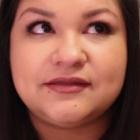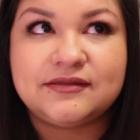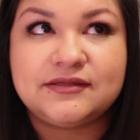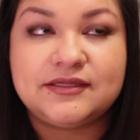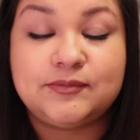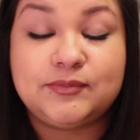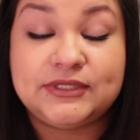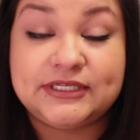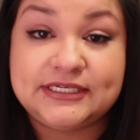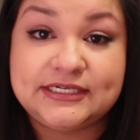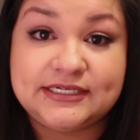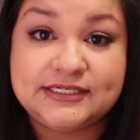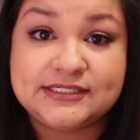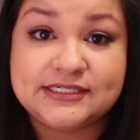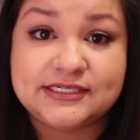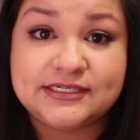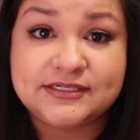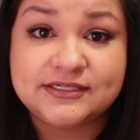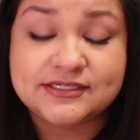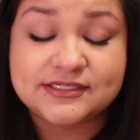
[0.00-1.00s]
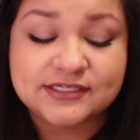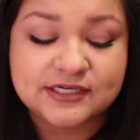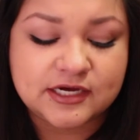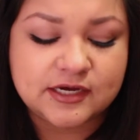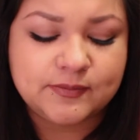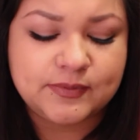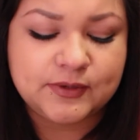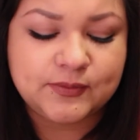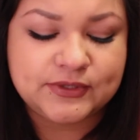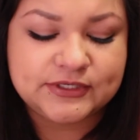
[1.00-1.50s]
the bleeding didn't
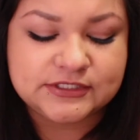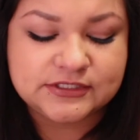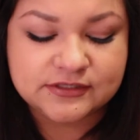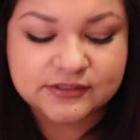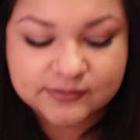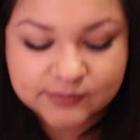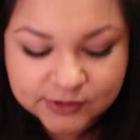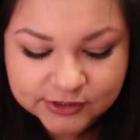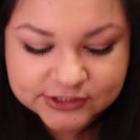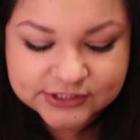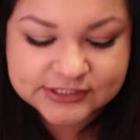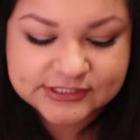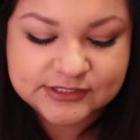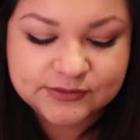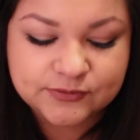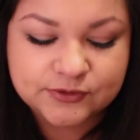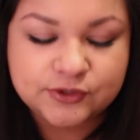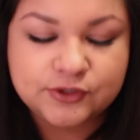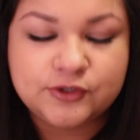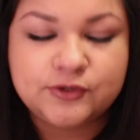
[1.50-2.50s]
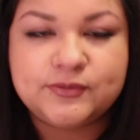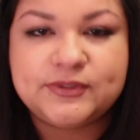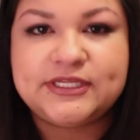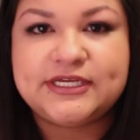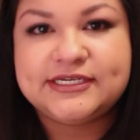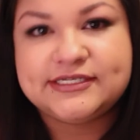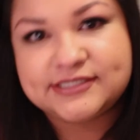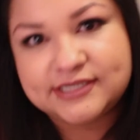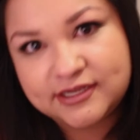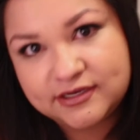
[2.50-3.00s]
stop. I went to the emergency room and
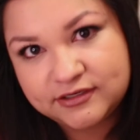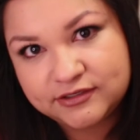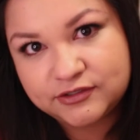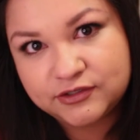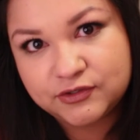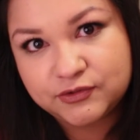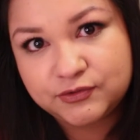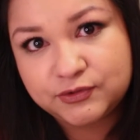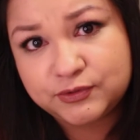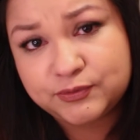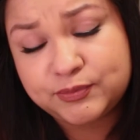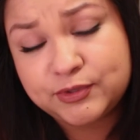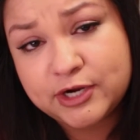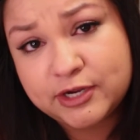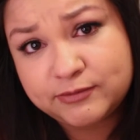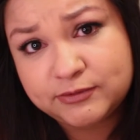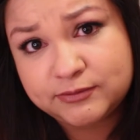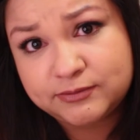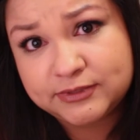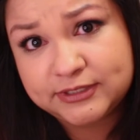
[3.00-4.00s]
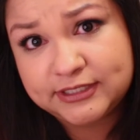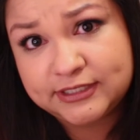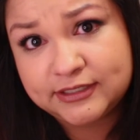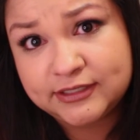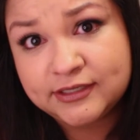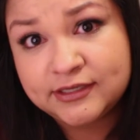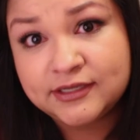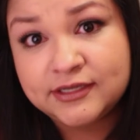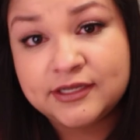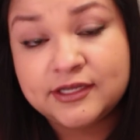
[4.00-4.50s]
they said, you know, you're probably
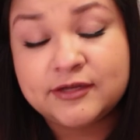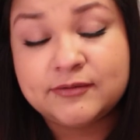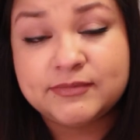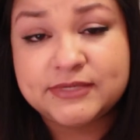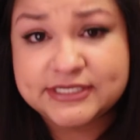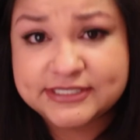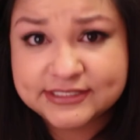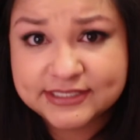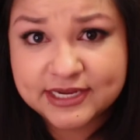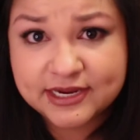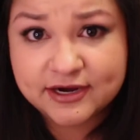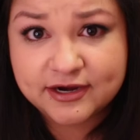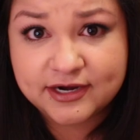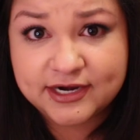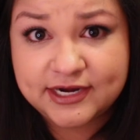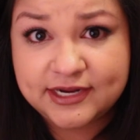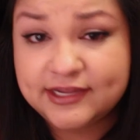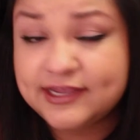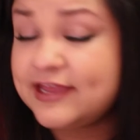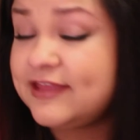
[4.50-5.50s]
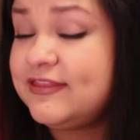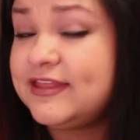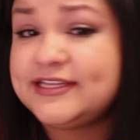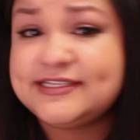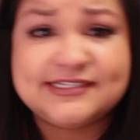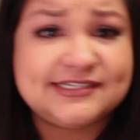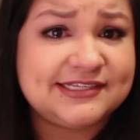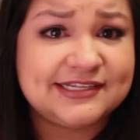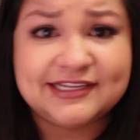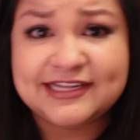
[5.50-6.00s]
miscarrying, and
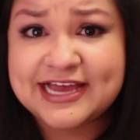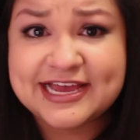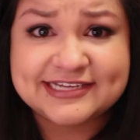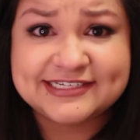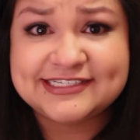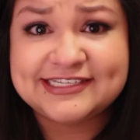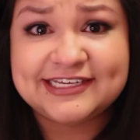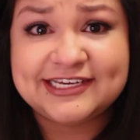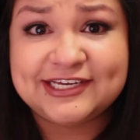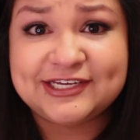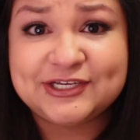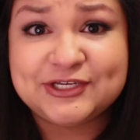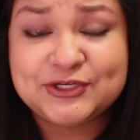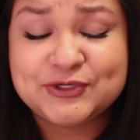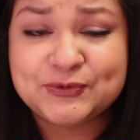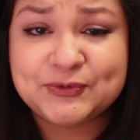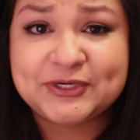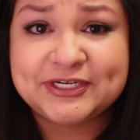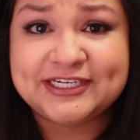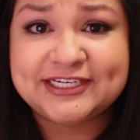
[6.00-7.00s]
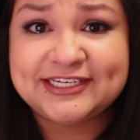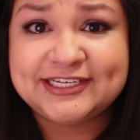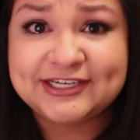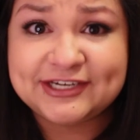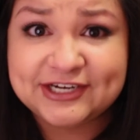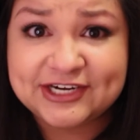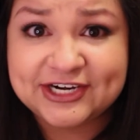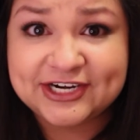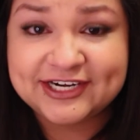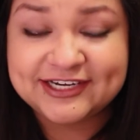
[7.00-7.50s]
that's the last thing you want to
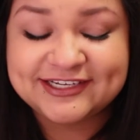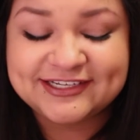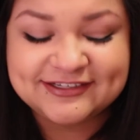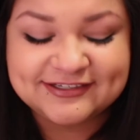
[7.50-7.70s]
hear